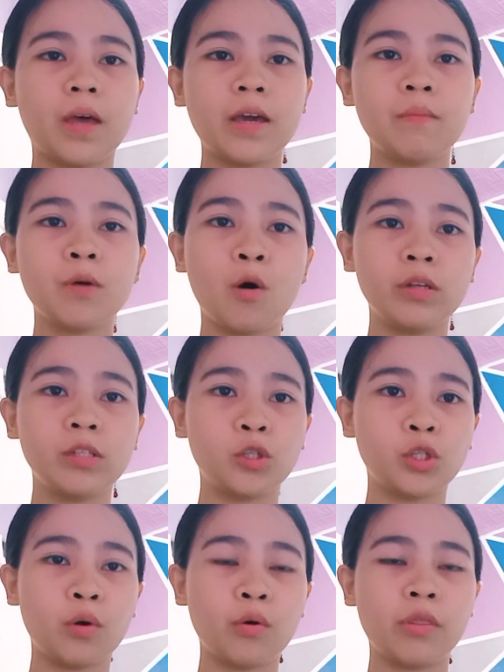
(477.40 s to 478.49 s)
I am going to
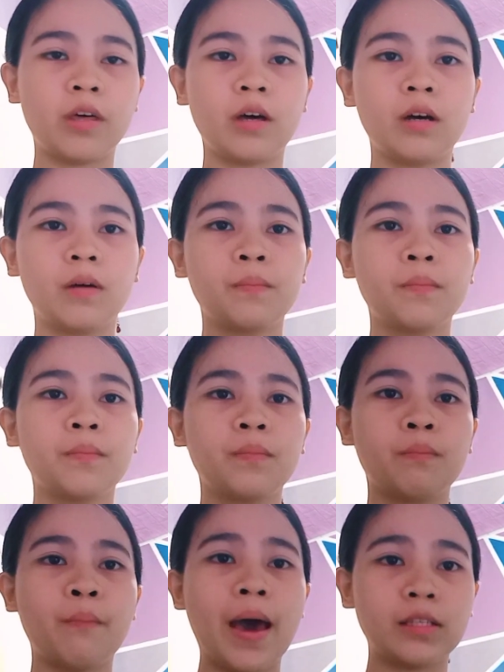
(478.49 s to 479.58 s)
show the
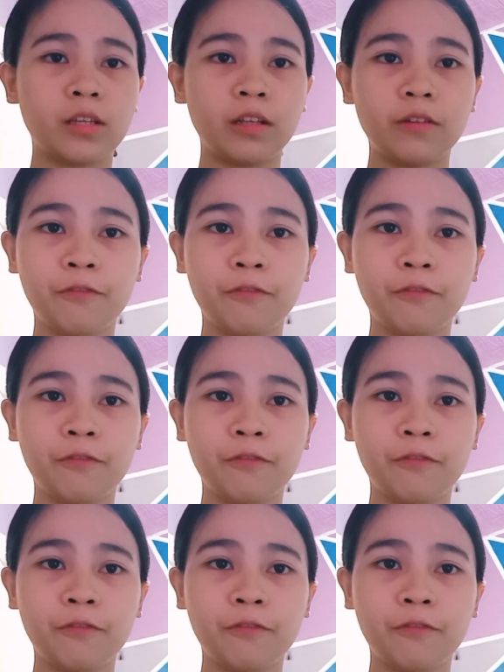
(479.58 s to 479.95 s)
basket